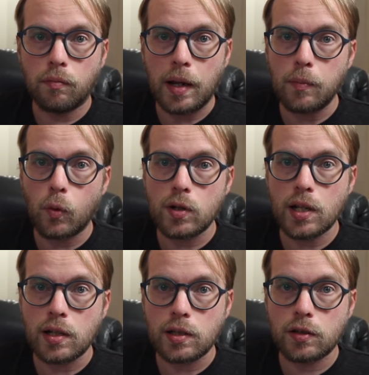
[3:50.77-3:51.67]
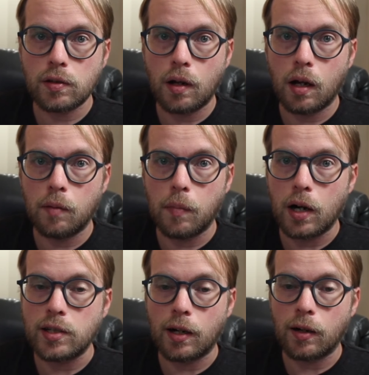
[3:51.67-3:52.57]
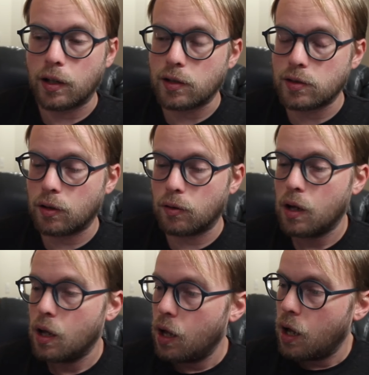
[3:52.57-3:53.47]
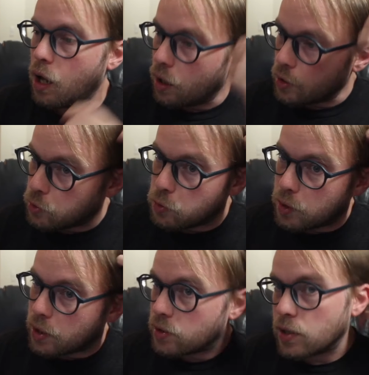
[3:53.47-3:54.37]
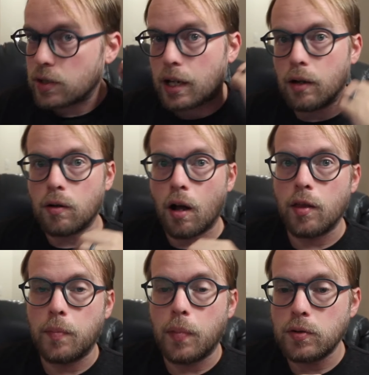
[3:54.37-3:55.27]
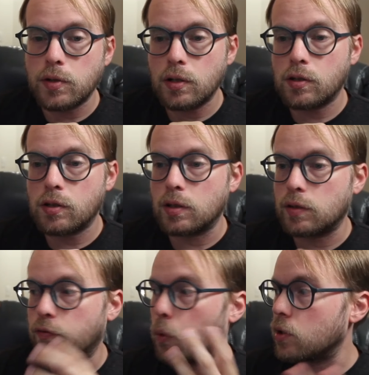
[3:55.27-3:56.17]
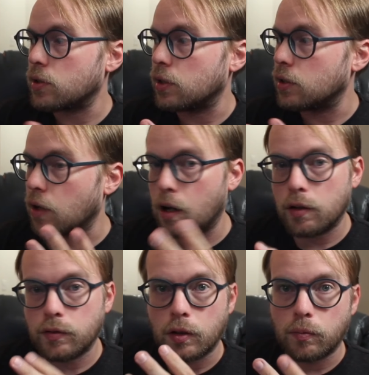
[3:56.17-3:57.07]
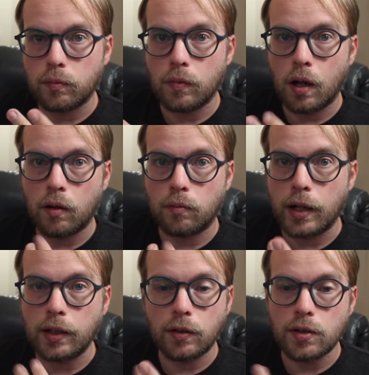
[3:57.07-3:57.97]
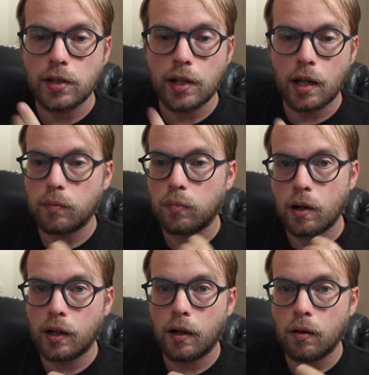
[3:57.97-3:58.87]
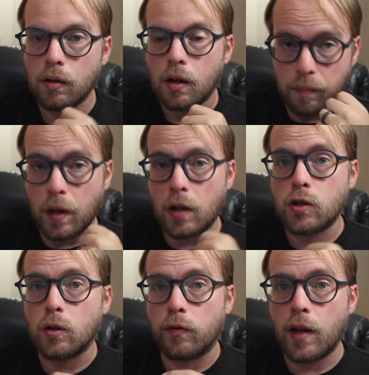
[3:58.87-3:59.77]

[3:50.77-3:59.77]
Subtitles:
make more sense monetarily. So you do get a discount on the postage. It's 4 cents off on a regular stamp right now. Not sure if